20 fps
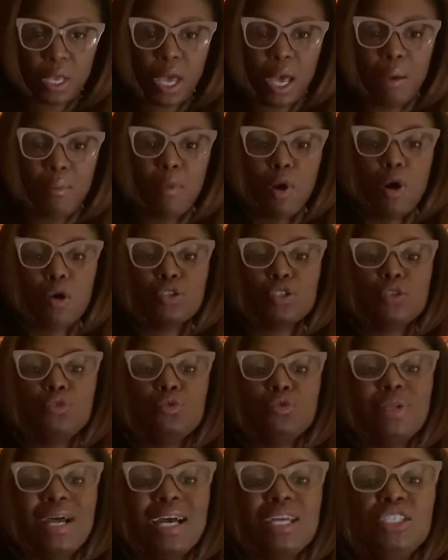Um, also,
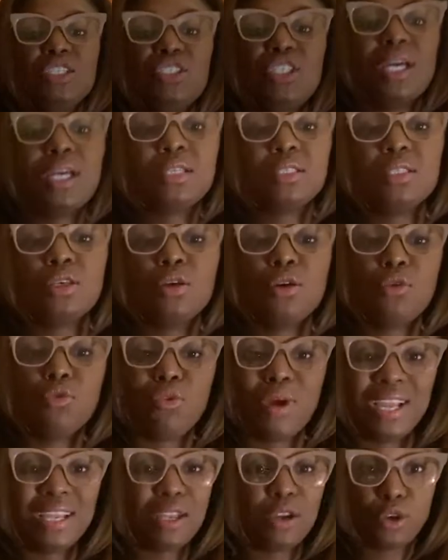do not inject
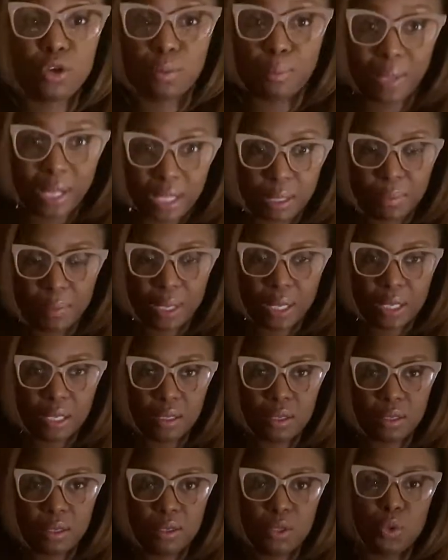right near your belly
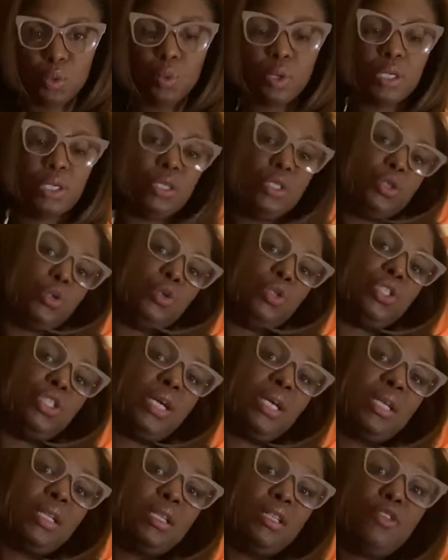button. You want to
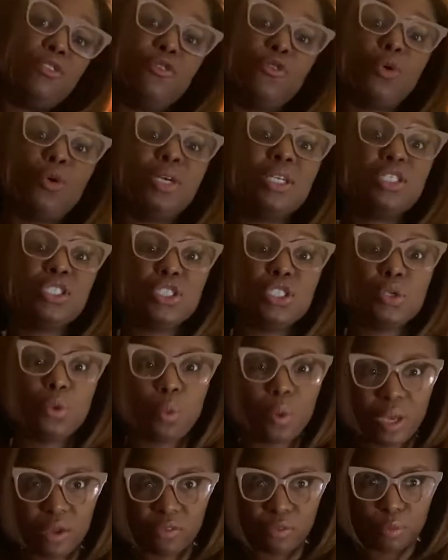inject at least four inches
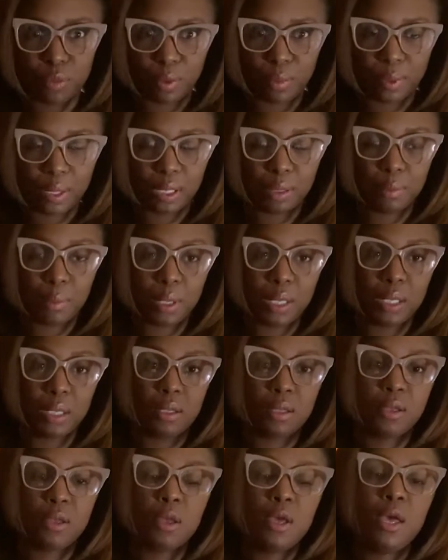away from your belly
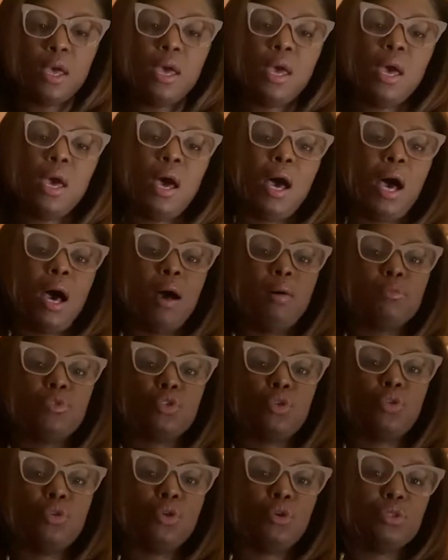button. Um,
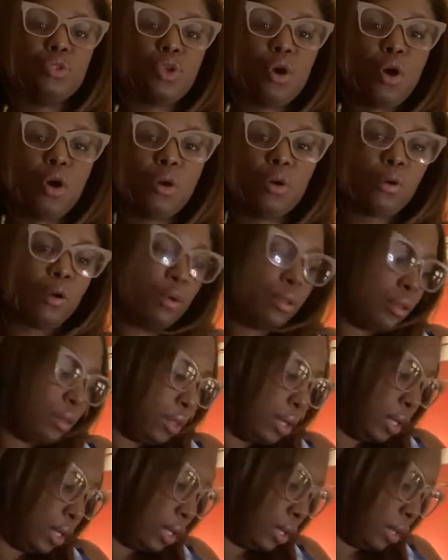so those are
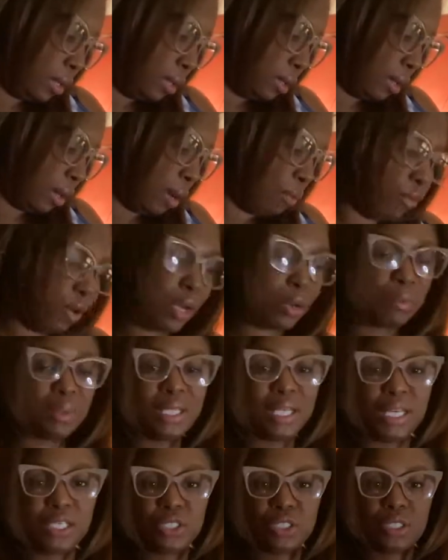the um,
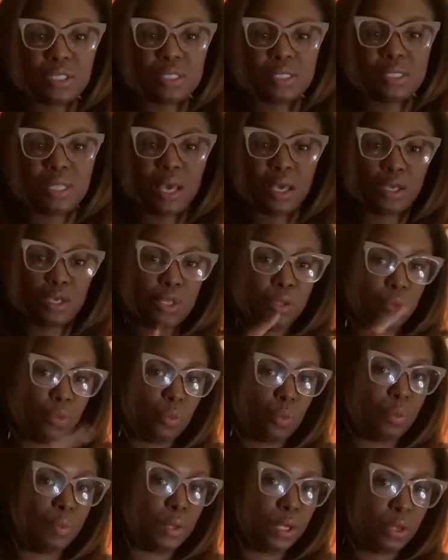recommendations that
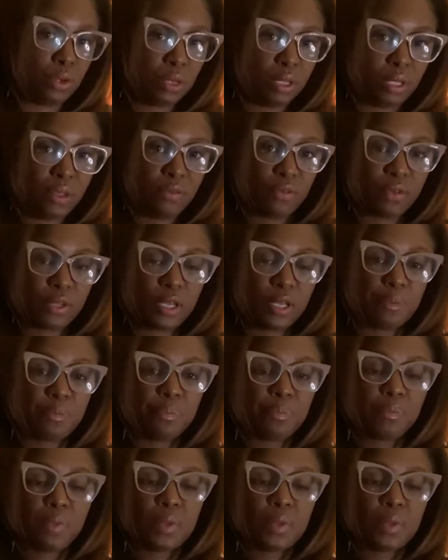will be in your leaflet.